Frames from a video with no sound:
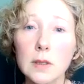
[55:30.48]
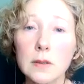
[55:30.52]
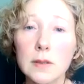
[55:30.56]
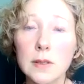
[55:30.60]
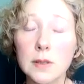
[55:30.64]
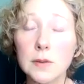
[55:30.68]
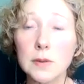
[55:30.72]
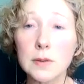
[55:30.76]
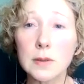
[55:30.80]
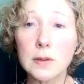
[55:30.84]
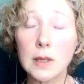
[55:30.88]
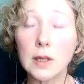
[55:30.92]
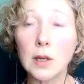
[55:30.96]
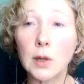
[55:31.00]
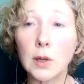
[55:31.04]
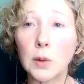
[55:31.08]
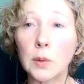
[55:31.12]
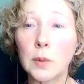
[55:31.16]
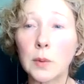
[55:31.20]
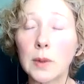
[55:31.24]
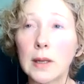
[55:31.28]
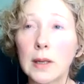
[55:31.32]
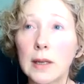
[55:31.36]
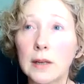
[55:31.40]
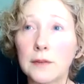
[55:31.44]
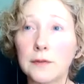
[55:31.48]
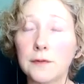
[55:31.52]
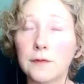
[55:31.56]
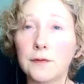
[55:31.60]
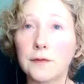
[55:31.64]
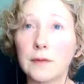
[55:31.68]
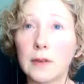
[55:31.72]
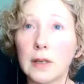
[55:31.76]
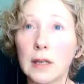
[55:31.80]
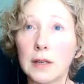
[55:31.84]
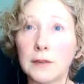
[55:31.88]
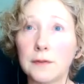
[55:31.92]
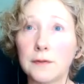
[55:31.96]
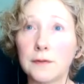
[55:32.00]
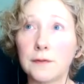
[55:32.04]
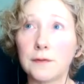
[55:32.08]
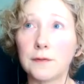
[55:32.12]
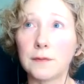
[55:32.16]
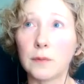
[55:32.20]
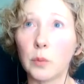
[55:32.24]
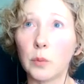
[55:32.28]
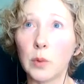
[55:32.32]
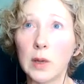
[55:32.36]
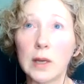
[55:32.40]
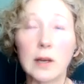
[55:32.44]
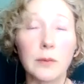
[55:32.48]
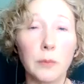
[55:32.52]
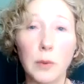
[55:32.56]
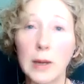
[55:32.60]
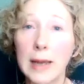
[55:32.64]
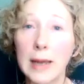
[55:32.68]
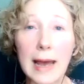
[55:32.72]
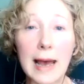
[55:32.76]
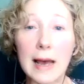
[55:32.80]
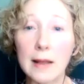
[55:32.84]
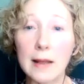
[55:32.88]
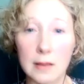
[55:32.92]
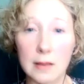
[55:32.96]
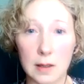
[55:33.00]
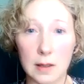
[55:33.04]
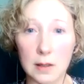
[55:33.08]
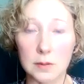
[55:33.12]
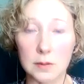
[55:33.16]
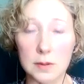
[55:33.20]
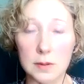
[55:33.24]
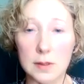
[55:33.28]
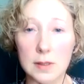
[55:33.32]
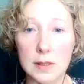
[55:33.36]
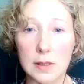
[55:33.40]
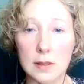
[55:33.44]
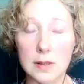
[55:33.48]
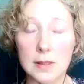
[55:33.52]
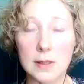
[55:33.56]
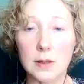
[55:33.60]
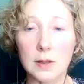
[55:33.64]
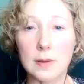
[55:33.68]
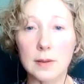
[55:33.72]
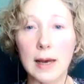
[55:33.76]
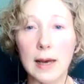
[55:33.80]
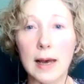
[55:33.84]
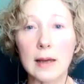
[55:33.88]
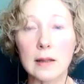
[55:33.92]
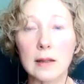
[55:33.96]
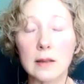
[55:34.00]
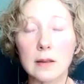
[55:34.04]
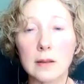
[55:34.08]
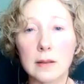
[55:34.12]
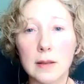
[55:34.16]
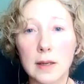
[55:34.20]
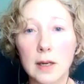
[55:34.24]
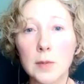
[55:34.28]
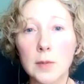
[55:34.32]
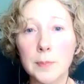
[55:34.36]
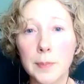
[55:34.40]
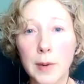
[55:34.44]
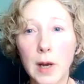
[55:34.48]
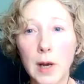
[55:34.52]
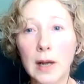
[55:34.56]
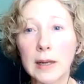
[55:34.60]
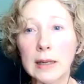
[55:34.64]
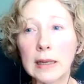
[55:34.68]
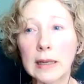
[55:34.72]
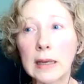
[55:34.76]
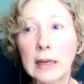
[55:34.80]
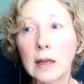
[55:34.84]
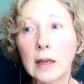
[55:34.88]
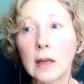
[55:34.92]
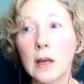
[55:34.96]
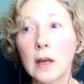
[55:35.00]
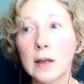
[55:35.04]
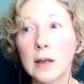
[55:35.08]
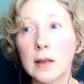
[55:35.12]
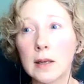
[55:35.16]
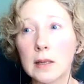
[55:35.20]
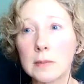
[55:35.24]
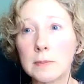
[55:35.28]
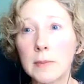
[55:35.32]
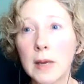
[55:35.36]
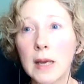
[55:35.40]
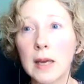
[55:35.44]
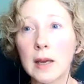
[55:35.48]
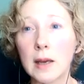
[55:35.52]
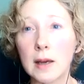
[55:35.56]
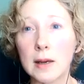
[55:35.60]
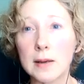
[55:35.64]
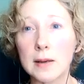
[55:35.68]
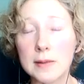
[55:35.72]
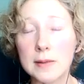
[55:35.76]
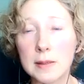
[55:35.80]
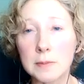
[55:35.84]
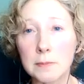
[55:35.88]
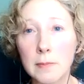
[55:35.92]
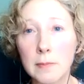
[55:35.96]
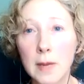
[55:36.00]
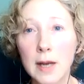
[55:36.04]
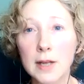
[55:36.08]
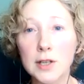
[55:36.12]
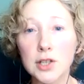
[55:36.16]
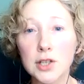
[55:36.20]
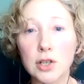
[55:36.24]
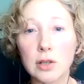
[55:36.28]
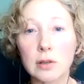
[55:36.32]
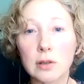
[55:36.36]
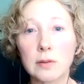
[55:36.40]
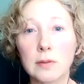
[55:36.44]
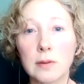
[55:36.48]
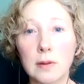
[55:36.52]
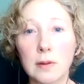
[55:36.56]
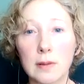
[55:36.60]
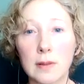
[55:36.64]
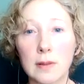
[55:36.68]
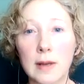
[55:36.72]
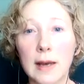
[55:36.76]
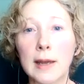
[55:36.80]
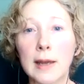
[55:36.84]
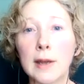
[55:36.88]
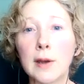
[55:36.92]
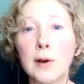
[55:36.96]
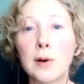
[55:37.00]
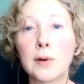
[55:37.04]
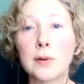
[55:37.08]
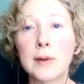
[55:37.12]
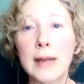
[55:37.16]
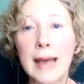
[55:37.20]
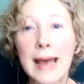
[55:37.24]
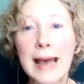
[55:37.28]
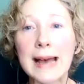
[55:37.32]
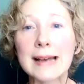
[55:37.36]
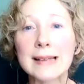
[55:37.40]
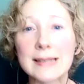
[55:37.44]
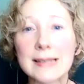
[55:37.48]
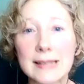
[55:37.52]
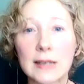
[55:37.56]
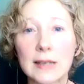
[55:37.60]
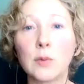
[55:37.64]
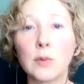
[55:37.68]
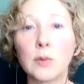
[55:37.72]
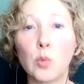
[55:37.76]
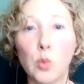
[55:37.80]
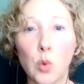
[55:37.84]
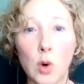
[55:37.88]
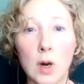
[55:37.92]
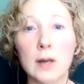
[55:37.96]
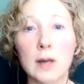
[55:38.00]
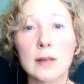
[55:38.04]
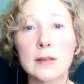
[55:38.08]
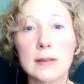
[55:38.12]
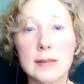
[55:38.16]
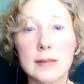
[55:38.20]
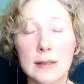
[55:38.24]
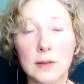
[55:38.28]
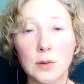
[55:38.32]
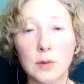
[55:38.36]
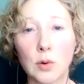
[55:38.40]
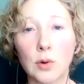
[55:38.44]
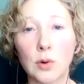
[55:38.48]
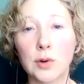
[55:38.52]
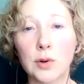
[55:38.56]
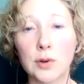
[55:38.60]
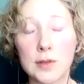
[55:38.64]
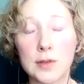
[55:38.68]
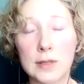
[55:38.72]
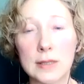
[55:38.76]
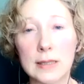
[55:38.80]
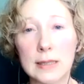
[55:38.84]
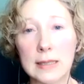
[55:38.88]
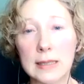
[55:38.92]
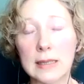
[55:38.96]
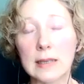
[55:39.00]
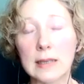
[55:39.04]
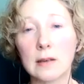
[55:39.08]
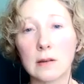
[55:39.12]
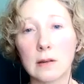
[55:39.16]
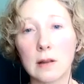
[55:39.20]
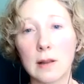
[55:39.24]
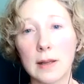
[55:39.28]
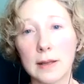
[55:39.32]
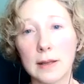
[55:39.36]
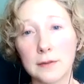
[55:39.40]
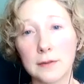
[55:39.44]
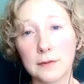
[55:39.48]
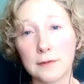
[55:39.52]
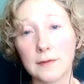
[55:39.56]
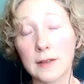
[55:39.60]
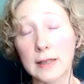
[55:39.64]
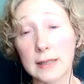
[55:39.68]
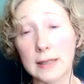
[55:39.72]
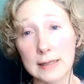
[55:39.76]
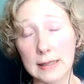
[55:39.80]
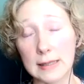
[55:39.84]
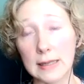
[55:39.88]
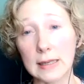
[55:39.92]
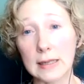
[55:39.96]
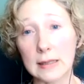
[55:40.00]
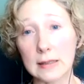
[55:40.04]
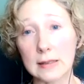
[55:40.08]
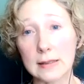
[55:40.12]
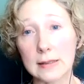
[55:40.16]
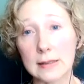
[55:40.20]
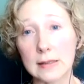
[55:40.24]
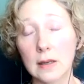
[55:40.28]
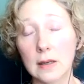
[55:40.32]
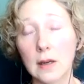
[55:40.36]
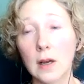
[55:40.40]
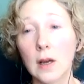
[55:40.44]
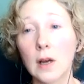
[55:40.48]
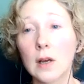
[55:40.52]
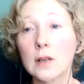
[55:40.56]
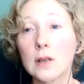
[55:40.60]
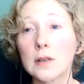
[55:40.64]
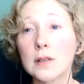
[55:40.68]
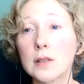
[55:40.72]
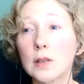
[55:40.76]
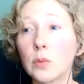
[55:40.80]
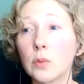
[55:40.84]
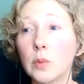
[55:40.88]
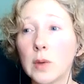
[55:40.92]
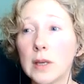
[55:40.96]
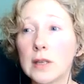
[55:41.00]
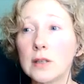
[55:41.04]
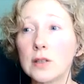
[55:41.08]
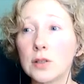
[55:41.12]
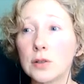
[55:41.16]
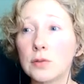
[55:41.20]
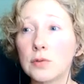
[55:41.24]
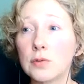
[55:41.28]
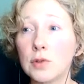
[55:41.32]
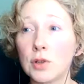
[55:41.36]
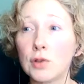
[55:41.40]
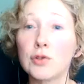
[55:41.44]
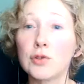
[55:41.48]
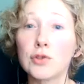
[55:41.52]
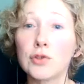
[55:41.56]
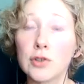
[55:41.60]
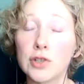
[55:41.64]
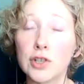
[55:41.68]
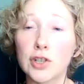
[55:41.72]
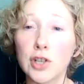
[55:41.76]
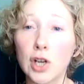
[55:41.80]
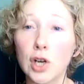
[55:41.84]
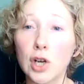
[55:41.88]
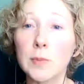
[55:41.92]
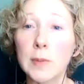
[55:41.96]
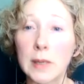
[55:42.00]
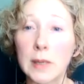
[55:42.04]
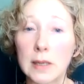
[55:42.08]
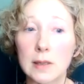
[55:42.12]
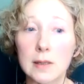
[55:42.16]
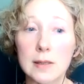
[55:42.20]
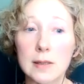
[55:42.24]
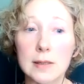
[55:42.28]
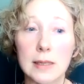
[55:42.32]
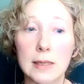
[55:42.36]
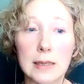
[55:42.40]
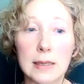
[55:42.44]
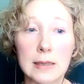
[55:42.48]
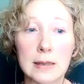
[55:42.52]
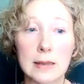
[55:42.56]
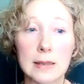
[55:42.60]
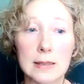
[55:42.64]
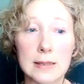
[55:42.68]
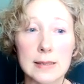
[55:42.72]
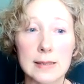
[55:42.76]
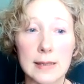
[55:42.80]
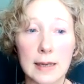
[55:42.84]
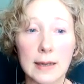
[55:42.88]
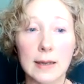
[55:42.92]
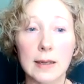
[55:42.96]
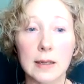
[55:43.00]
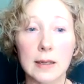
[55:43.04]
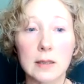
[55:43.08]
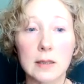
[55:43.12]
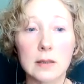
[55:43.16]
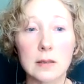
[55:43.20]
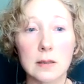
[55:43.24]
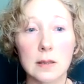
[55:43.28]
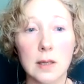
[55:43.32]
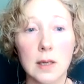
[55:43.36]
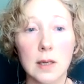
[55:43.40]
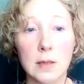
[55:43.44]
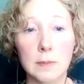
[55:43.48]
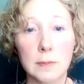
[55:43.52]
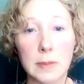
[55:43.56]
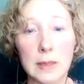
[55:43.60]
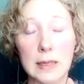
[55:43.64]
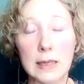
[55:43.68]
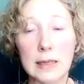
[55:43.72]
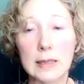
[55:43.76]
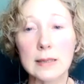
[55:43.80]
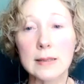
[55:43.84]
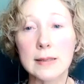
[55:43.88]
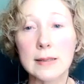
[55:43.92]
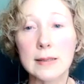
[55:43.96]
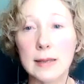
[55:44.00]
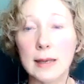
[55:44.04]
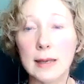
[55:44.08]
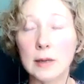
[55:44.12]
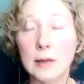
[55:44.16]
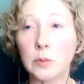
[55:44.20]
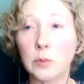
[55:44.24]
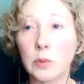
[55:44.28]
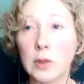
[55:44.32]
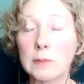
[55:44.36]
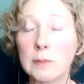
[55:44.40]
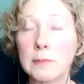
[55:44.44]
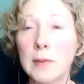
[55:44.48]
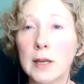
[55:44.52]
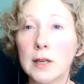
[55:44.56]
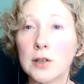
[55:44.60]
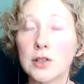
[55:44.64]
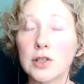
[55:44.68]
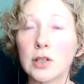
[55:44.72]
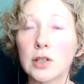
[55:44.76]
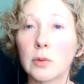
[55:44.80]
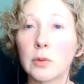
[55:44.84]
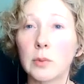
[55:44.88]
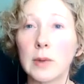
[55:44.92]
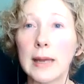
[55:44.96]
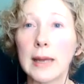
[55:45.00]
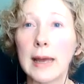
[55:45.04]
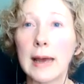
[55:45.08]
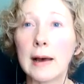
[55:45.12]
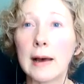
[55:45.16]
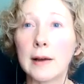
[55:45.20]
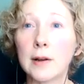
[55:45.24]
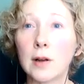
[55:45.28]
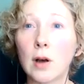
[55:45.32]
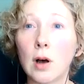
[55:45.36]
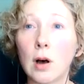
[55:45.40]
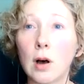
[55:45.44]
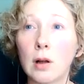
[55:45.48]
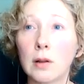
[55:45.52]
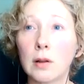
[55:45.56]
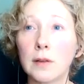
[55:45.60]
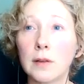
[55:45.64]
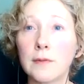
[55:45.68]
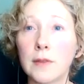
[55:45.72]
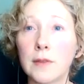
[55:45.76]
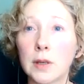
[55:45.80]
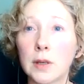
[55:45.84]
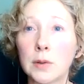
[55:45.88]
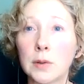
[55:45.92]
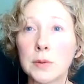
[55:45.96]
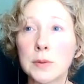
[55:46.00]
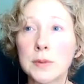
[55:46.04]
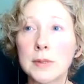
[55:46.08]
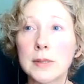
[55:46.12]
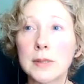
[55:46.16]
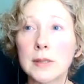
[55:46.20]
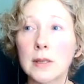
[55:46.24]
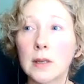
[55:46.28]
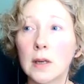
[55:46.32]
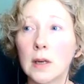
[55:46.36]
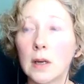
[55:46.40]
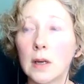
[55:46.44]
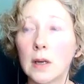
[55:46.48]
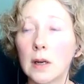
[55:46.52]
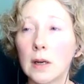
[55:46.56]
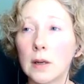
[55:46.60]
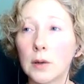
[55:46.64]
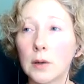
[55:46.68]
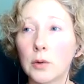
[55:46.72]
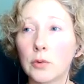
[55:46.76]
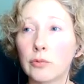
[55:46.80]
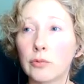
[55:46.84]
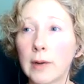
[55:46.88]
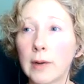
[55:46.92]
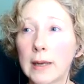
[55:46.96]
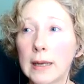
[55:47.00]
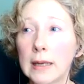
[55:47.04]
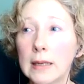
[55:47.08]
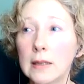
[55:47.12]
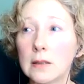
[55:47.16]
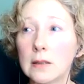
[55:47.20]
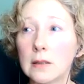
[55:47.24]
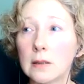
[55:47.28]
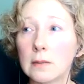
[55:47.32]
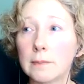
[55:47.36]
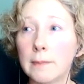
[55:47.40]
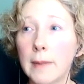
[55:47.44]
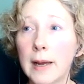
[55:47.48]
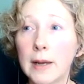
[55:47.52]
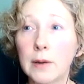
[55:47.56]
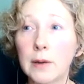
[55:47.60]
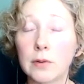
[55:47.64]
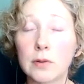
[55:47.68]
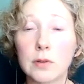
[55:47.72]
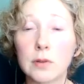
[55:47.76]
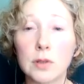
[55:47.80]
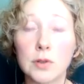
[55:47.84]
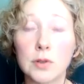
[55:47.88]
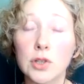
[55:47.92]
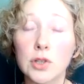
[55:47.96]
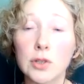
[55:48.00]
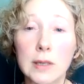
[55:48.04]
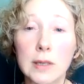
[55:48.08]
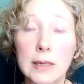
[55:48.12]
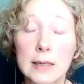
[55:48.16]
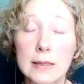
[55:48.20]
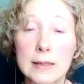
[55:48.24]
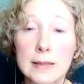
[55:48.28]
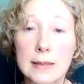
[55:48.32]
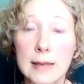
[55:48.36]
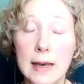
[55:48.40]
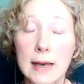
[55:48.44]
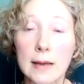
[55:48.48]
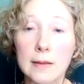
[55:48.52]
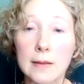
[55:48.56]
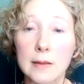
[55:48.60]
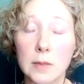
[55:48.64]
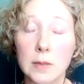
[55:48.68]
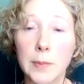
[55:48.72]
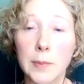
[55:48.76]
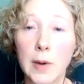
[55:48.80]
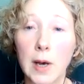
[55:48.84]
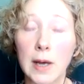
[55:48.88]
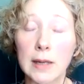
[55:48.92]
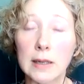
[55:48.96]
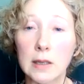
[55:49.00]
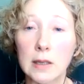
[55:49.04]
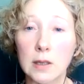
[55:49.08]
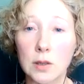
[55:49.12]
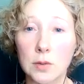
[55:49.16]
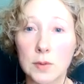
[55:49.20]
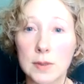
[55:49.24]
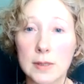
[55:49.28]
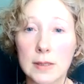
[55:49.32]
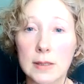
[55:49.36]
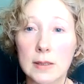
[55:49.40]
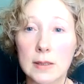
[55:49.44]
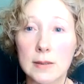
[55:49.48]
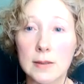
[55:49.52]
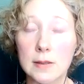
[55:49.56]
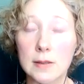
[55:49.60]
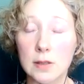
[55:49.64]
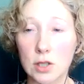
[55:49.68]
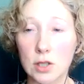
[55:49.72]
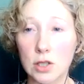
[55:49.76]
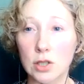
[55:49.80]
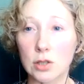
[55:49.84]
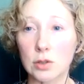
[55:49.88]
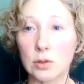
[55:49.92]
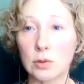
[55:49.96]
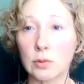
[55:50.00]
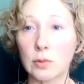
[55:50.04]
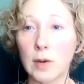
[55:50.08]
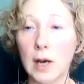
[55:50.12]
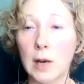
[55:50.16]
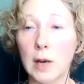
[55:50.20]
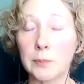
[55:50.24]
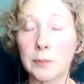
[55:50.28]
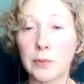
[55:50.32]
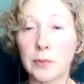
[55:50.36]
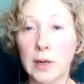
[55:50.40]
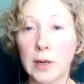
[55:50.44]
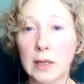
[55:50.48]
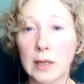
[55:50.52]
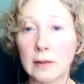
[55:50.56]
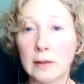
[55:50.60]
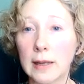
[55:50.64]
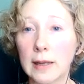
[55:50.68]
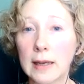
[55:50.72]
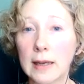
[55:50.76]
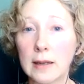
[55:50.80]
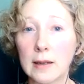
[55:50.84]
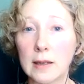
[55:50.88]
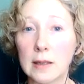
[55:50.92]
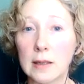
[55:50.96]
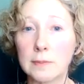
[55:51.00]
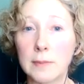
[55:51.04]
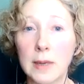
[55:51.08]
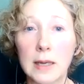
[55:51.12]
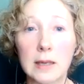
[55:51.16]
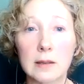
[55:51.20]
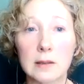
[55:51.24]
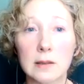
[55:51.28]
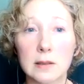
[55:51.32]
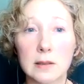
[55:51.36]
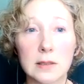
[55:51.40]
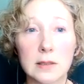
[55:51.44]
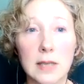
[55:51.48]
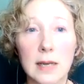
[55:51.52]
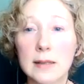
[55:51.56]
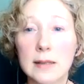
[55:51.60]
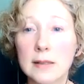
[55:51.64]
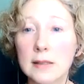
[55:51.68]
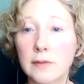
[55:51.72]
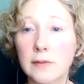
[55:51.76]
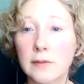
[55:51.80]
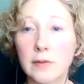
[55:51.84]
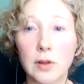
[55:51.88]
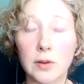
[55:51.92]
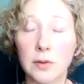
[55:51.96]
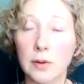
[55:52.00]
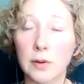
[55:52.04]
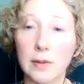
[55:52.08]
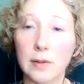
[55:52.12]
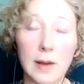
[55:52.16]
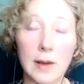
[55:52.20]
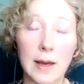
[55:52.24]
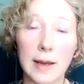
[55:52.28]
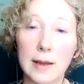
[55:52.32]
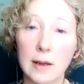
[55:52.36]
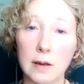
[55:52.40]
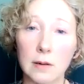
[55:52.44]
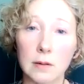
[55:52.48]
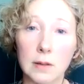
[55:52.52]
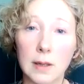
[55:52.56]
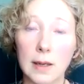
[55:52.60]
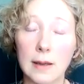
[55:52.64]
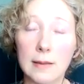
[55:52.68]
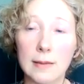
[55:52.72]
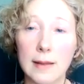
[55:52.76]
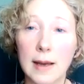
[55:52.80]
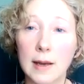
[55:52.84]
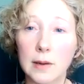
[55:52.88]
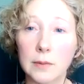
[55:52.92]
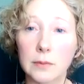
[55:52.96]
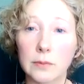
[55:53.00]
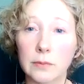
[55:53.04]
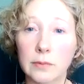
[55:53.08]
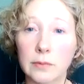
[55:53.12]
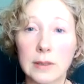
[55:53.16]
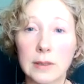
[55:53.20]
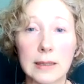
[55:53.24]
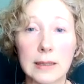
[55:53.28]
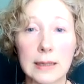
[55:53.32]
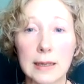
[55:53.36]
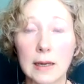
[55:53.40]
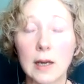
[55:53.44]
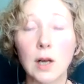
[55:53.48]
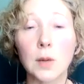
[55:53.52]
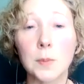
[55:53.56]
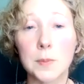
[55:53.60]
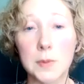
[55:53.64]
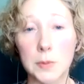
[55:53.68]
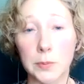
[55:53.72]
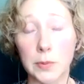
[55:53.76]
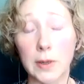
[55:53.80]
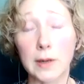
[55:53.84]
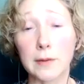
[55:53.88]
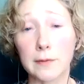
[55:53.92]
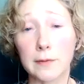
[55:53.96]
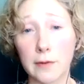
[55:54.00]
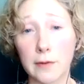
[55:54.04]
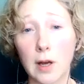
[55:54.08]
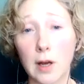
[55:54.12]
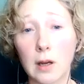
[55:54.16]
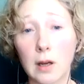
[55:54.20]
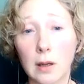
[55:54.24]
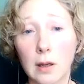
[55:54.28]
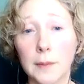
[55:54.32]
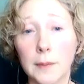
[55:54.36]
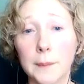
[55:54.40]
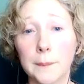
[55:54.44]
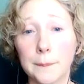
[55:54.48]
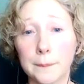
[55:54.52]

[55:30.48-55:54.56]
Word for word: so you know, if if we we add those so that their body can make as much glutathione as it wants in order to heal and fix things. So we do nutrigenomics in the second piece and we make sure we add all of those rate micronutrients that the body uses to upregulate and make tons of glutathione. And that really helps brain fog.